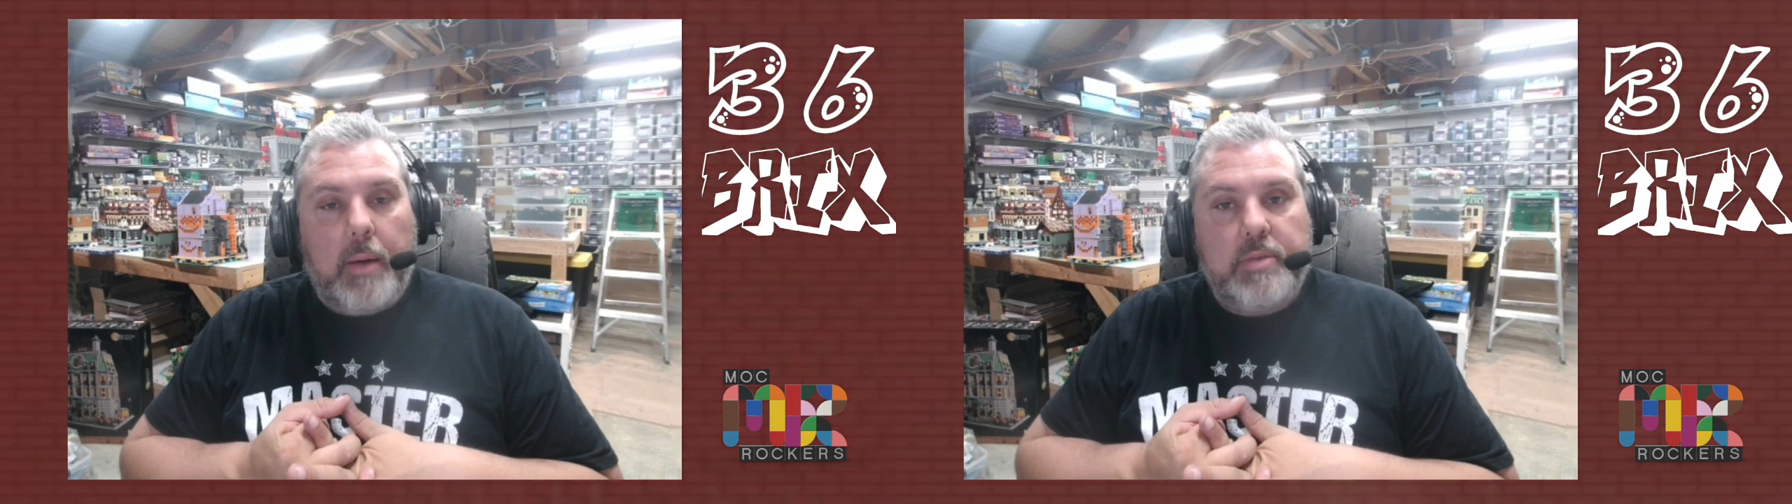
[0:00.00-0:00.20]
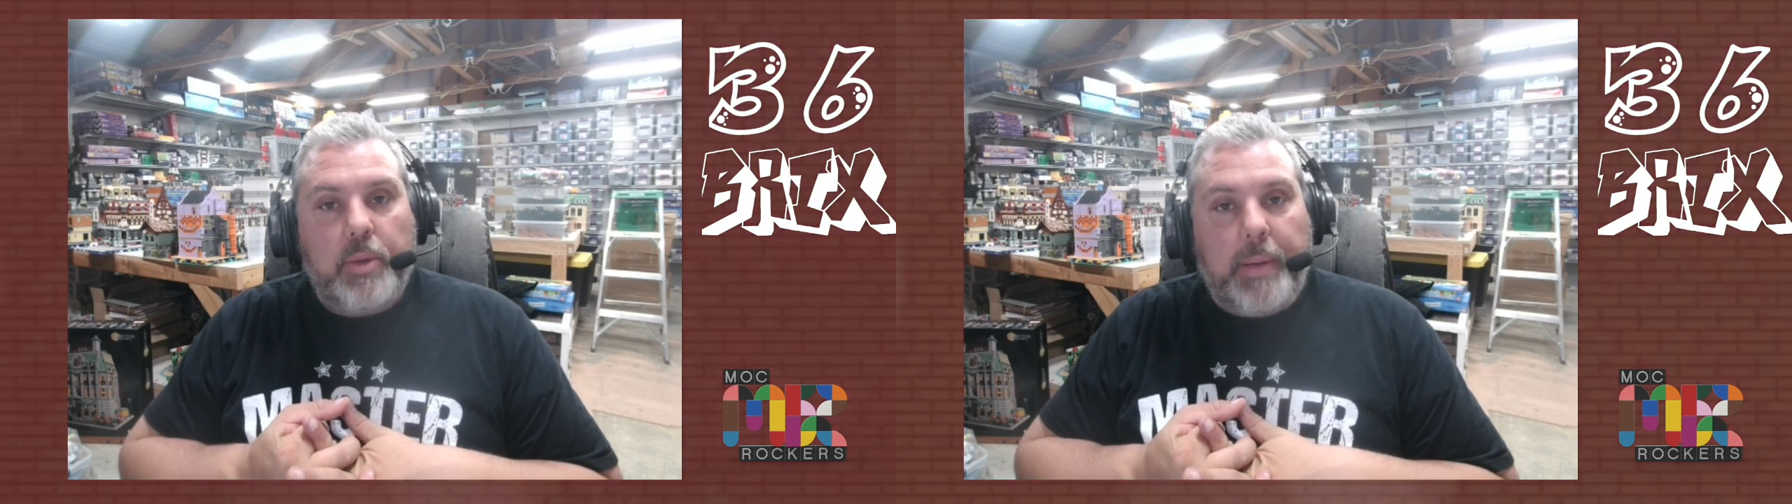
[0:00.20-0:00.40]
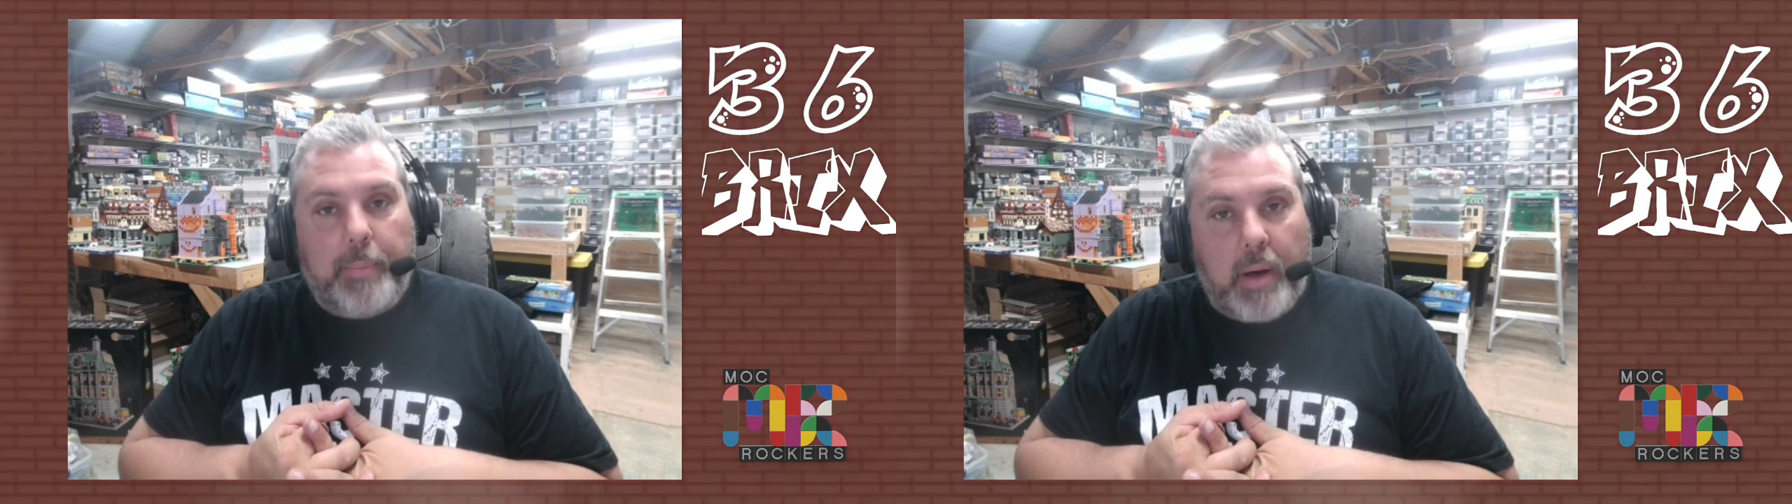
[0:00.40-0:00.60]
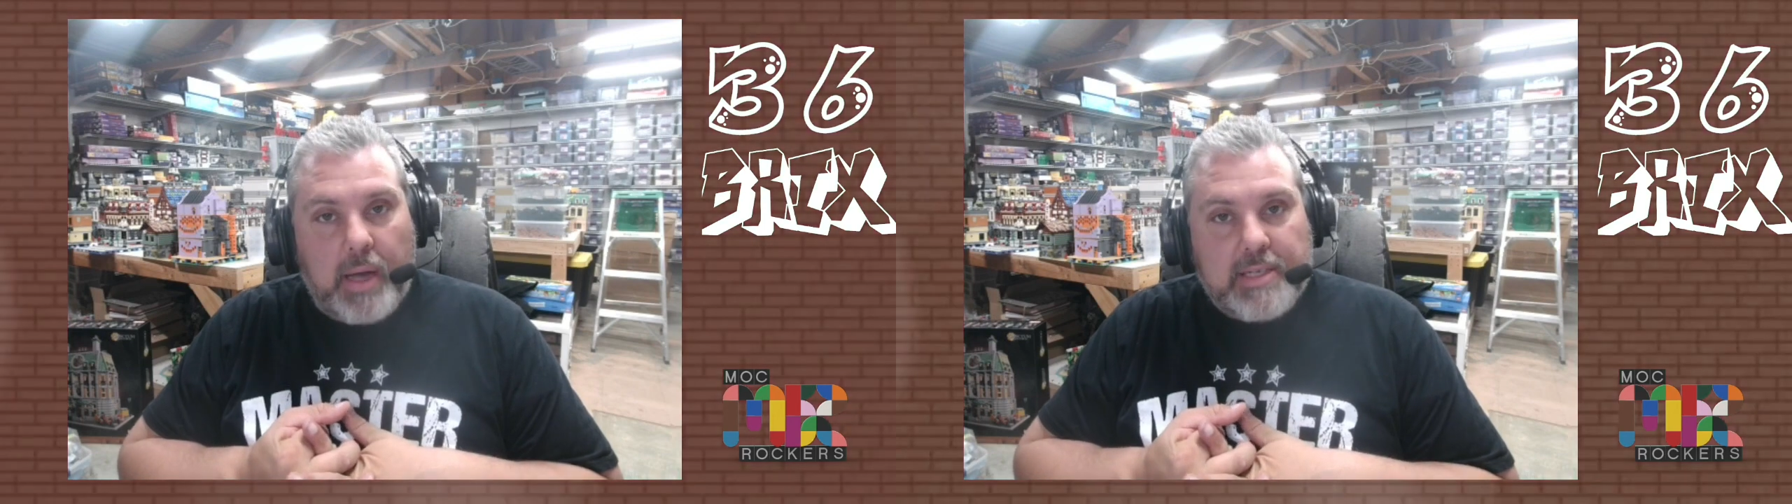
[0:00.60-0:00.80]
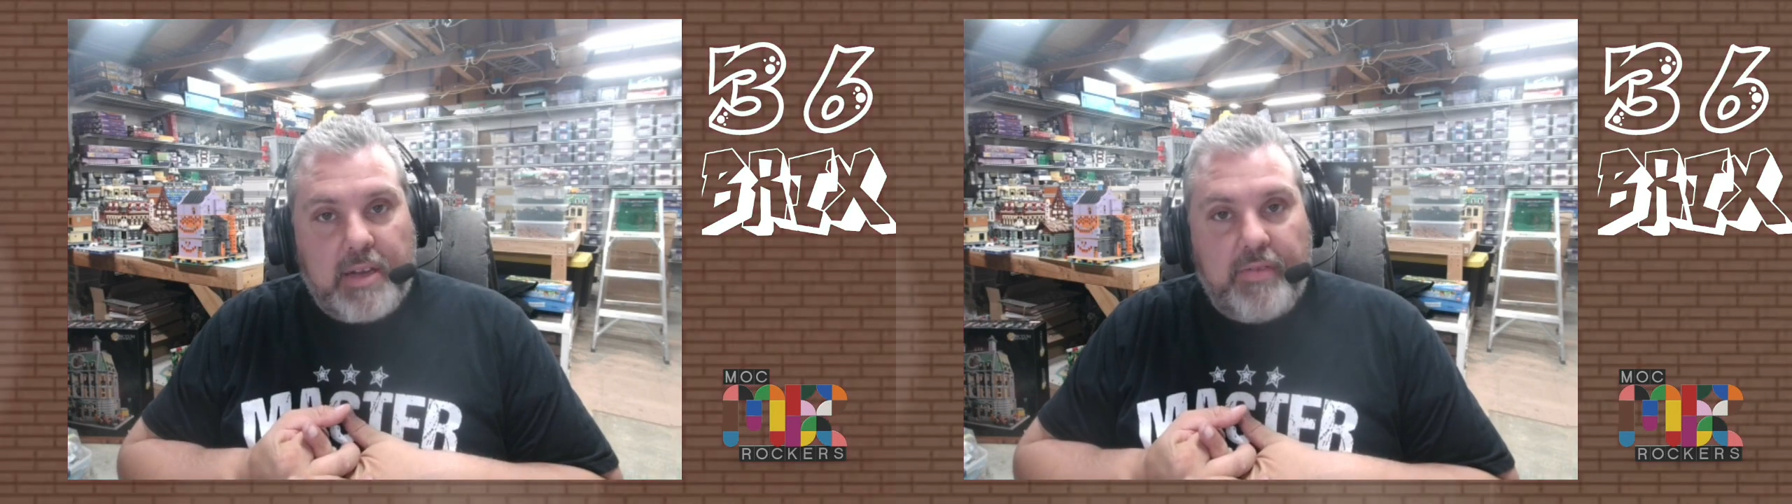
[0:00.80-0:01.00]
So be
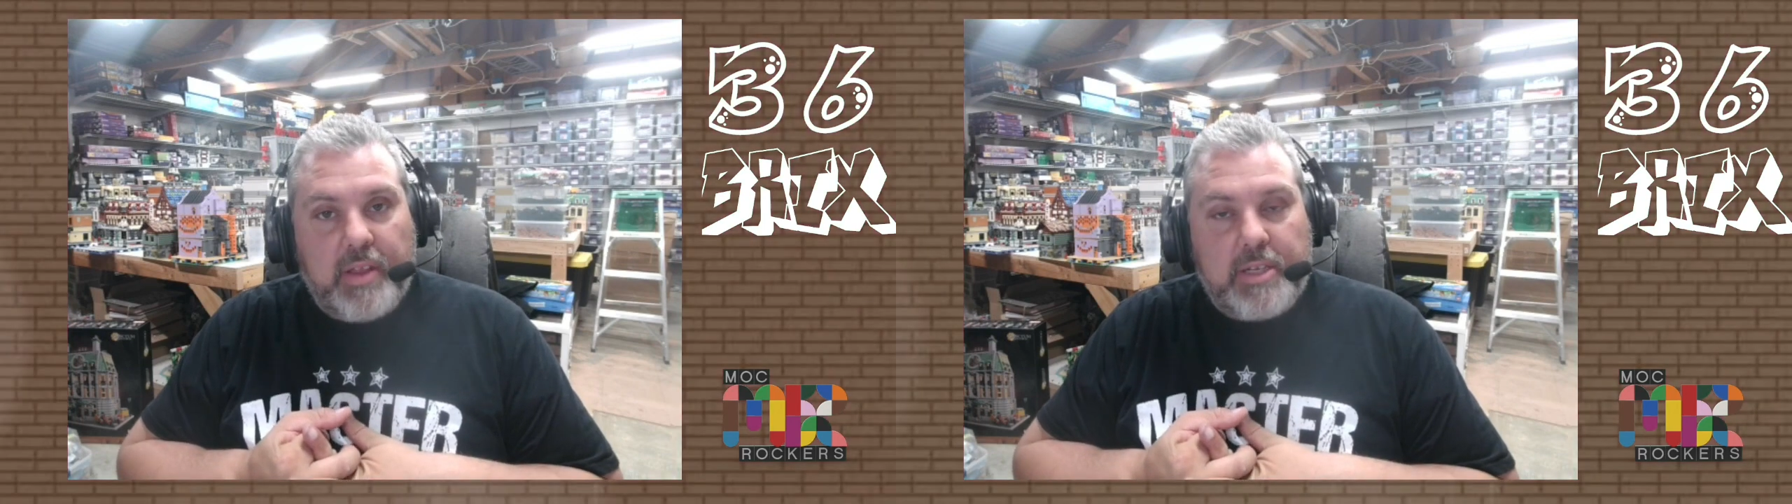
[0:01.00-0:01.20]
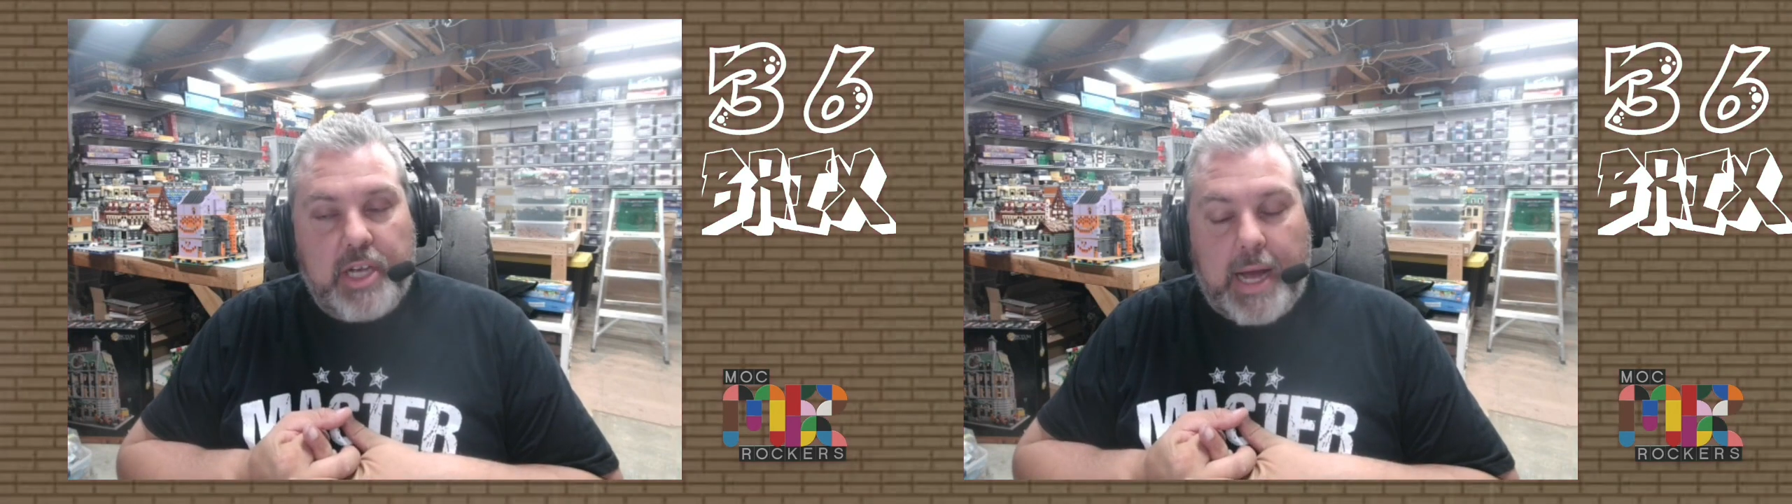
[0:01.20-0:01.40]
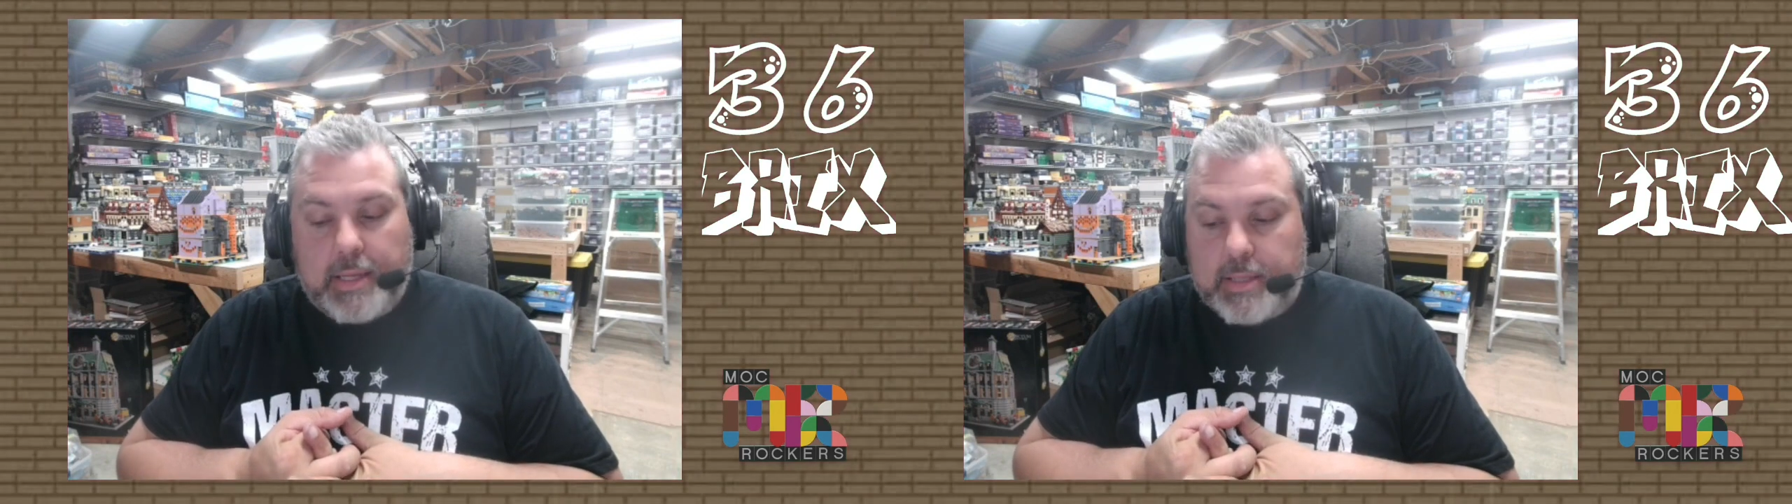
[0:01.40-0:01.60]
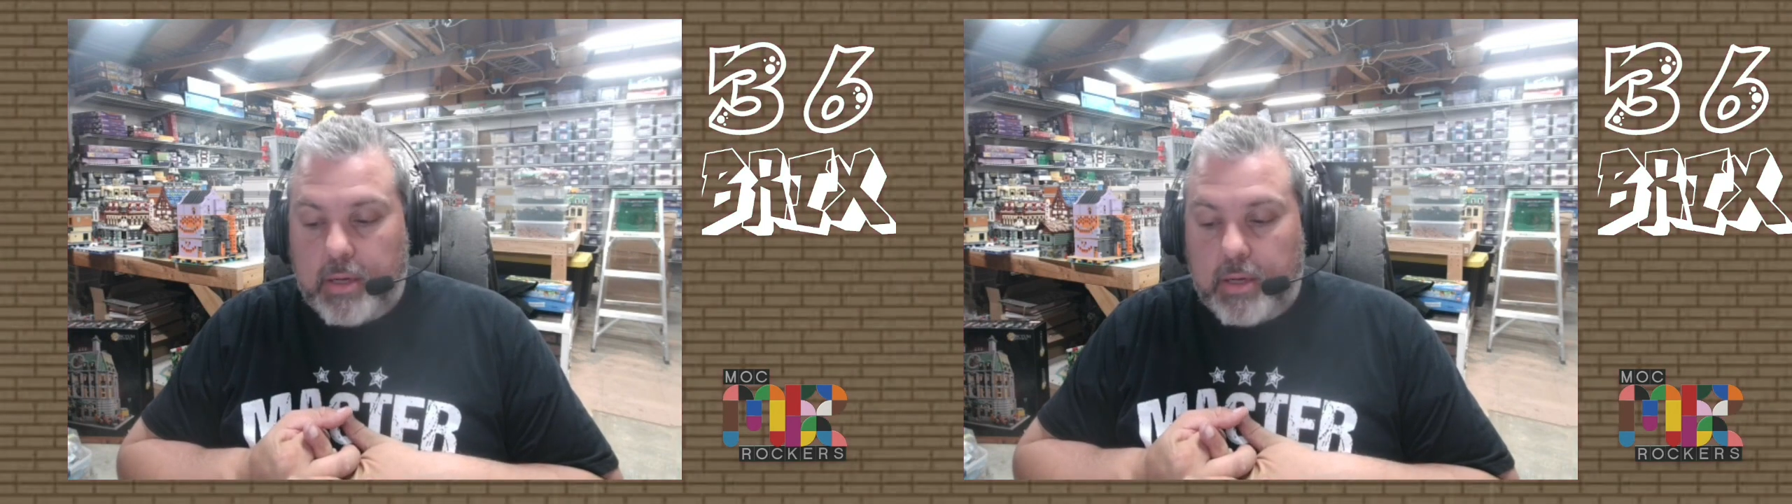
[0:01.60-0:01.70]
positive in the chats